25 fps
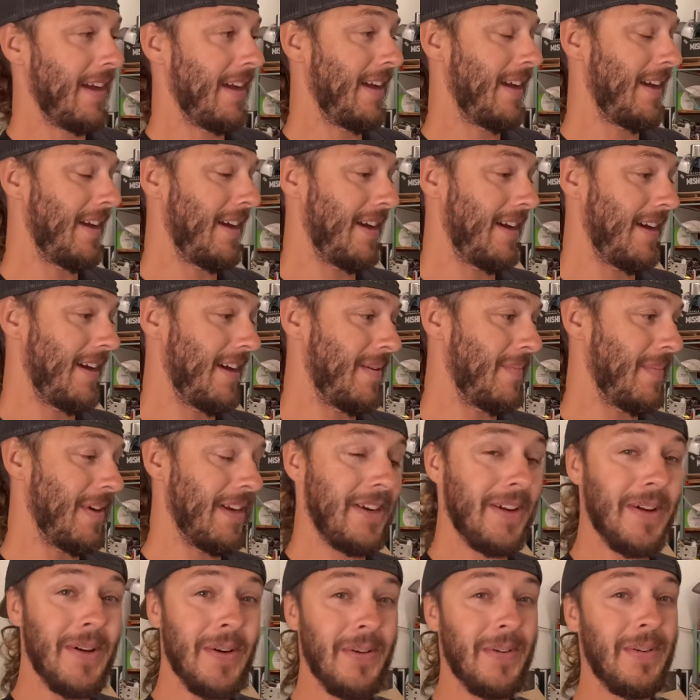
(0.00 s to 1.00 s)
Um, I
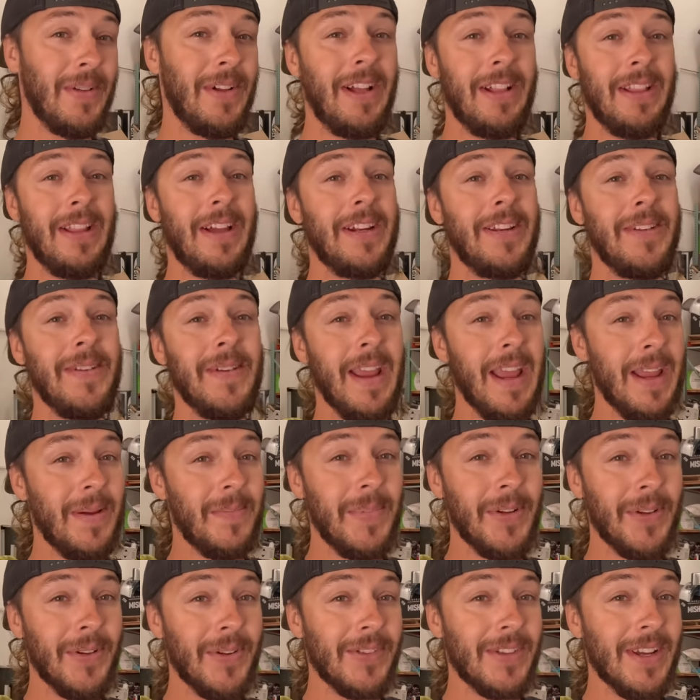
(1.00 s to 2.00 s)
know a lot of you
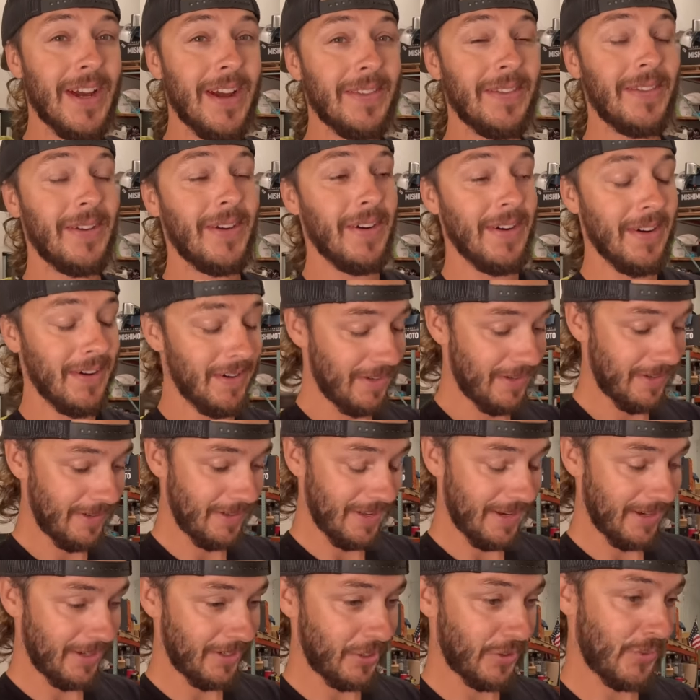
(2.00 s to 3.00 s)
gate builders out there are gonna
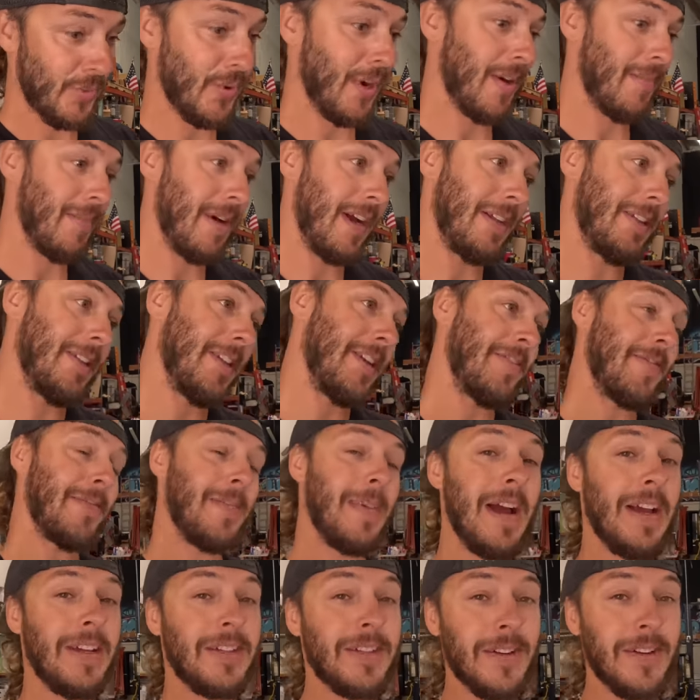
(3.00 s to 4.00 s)
like swear by
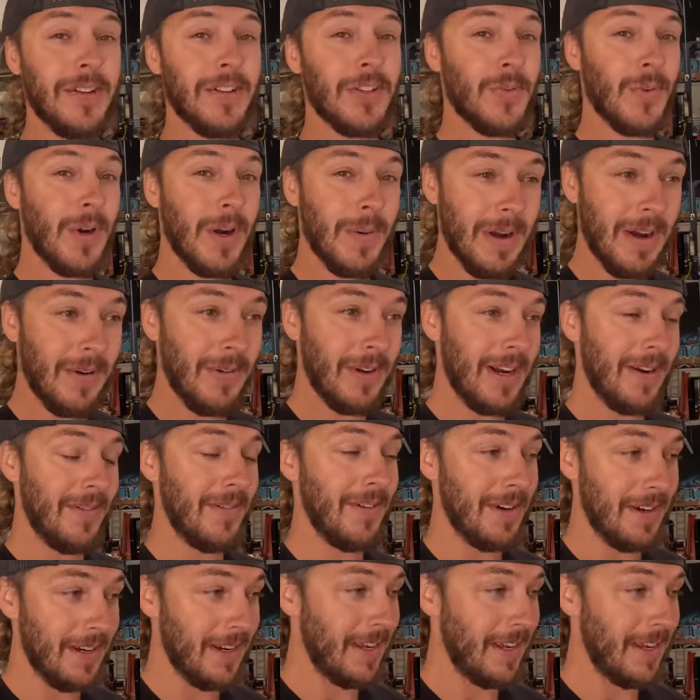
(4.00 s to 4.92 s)
LiftMaster or swear by whatever.